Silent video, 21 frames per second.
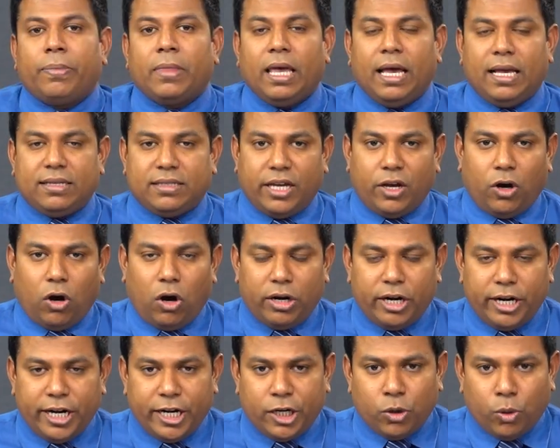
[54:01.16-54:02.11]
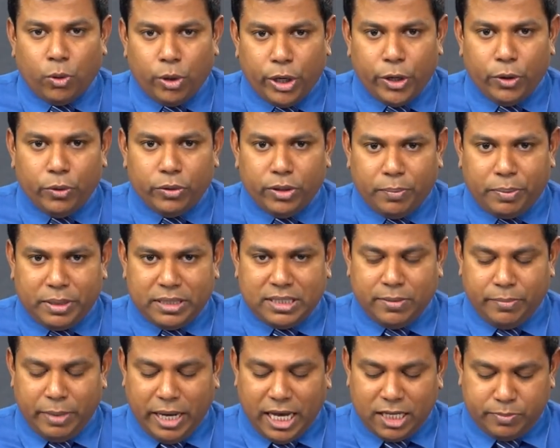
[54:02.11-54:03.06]
As I already told you, the
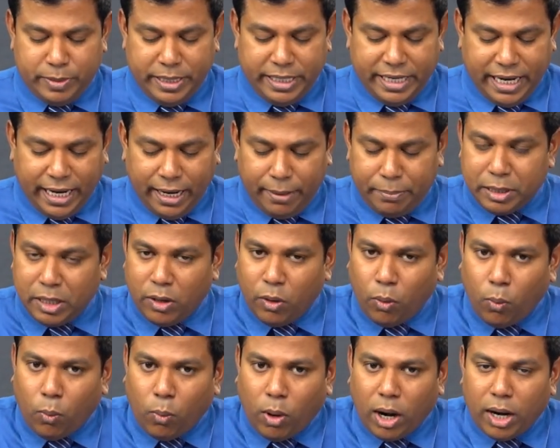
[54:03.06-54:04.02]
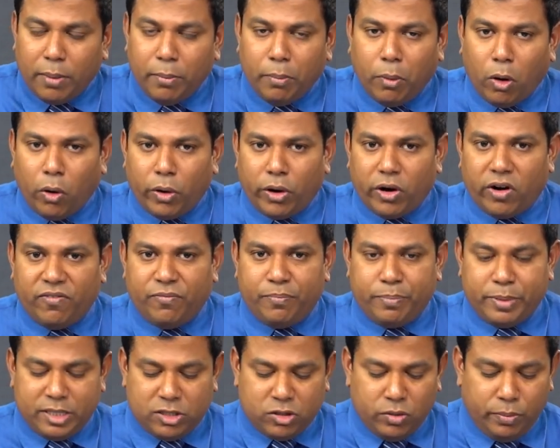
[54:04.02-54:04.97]
prism has been kept. One border of
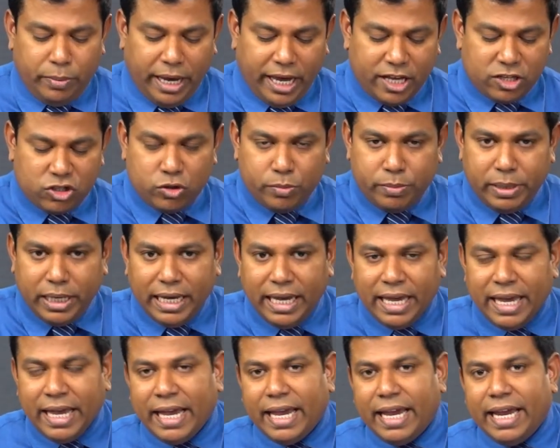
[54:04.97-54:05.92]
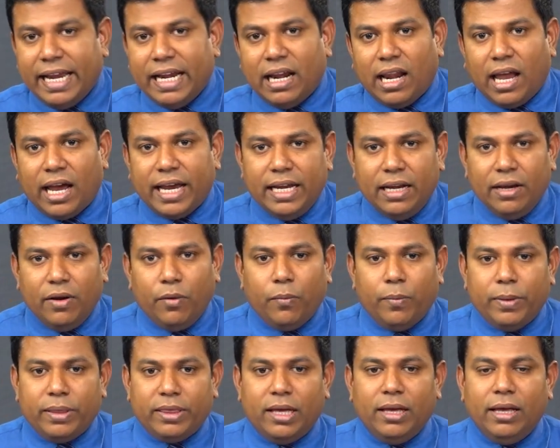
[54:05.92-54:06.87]
prism has to be in line
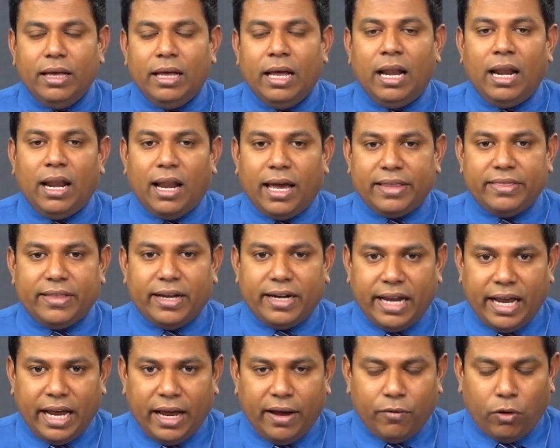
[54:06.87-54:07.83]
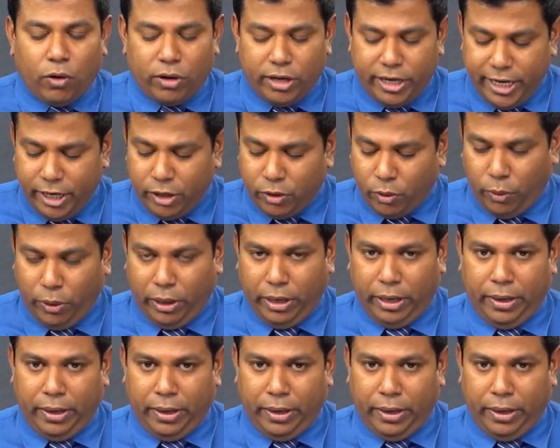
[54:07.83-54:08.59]
with the line that I have already drawn.